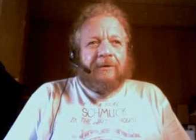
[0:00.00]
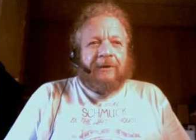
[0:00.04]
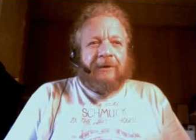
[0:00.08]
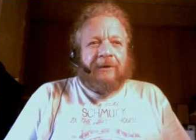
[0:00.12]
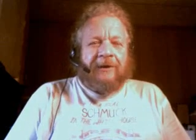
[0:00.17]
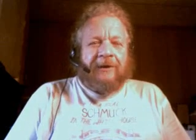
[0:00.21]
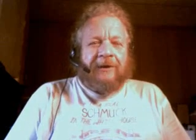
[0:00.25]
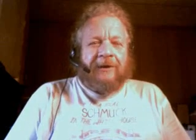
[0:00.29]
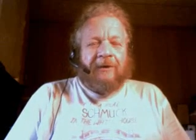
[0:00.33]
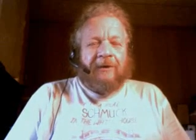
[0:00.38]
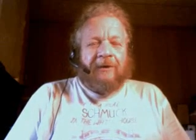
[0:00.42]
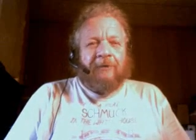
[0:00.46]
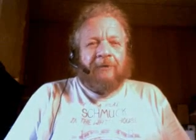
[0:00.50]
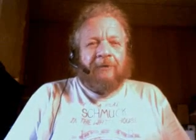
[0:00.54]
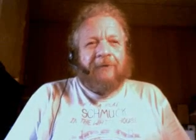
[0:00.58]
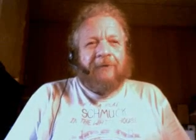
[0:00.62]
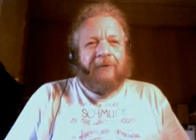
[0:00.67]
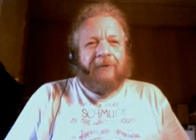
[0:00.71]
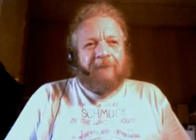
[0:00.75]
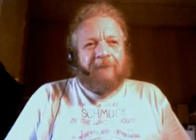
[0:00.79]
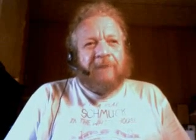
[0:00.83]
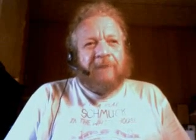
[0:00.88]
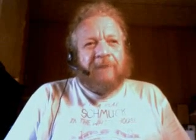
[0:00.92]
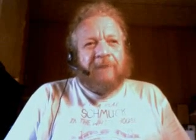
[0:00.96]
You know,
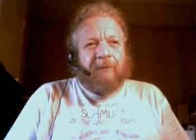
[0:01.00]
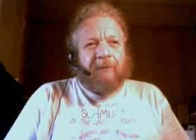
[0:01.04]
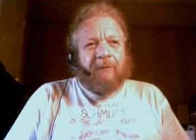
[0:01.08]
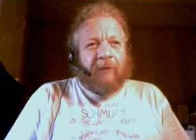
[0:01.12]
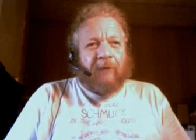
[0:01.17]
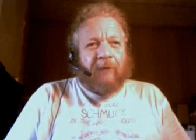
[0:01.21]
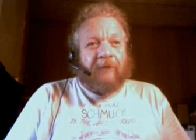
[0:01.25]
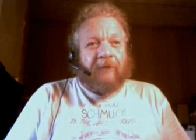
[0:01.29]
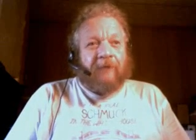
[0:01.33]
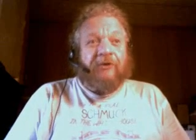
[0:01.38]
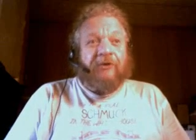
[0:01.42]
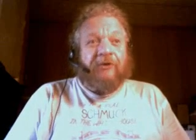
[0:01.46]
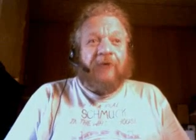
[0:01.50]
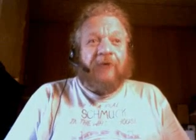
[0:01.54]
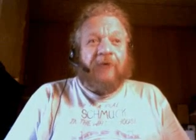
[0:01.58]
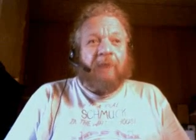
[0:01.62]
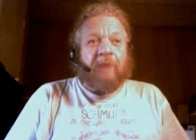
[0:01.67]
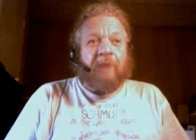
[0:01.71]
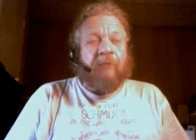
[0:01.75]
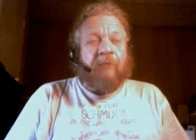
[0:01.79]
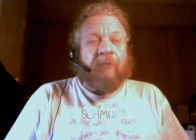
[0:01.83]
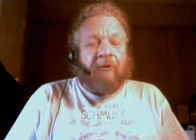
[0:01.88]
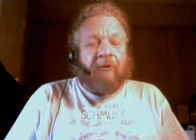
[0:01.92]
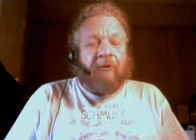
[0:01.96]
give me a break. She's
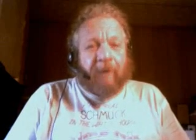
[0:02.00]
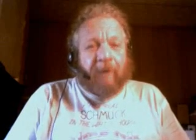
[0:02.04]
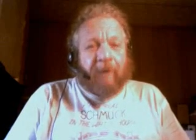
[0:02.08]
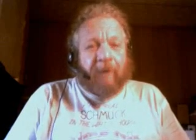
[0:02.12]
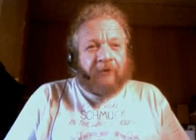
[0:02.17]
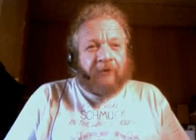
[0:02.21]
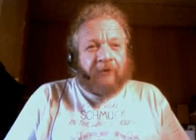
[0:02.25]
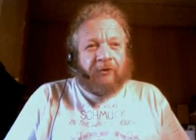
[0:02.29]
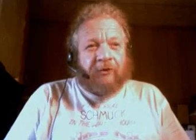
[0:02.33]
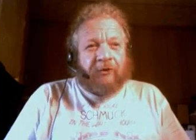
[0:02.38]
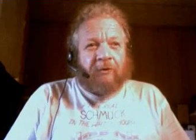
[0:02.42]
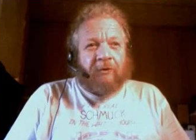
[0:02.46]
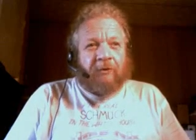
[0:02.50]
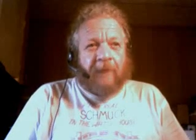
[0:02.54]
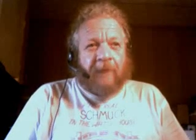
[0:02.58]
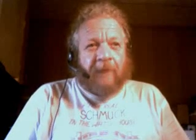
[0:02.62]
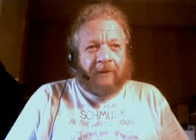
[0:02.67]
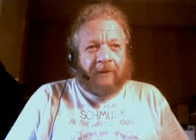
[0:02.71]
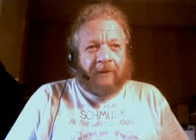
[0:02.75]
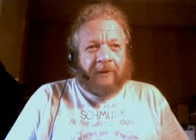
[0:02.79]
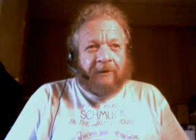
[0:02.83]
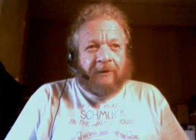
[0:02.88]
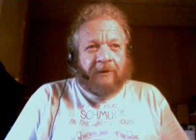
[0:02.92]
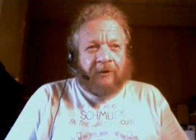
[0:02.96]
a professional
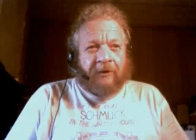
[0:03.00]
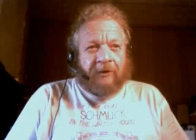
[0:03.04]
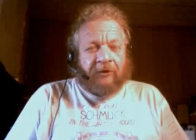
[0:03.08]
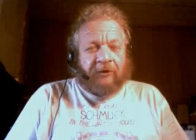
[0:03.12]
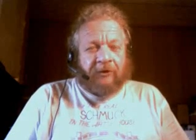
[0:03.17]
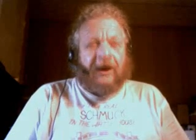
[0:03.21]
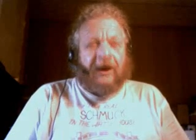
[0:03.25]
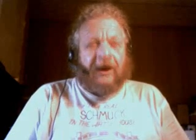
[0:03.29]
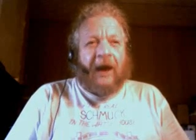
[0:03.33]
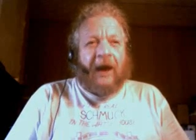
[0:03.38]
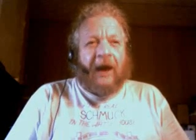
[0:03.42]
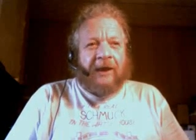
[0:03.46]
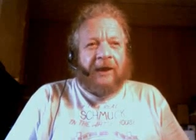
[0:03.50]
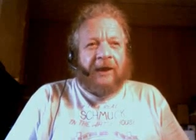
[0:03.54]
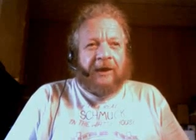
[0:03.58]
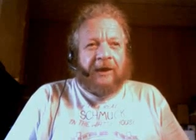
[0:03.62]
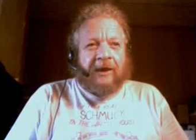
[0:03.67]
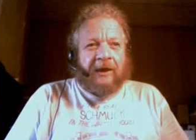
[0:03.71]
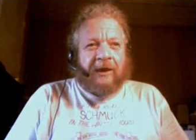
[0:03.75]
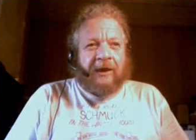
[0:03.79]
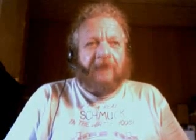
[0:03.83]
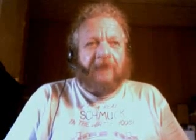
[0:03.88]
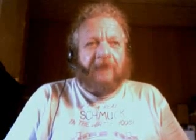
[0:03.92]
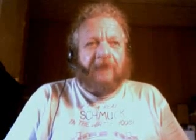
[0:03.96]
politician,
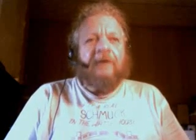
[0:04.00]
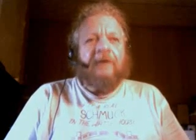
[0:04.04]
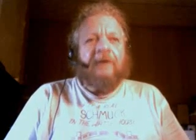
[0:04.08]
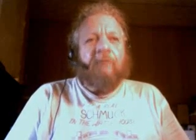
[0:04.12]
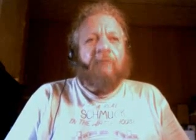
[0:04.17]
i.e.,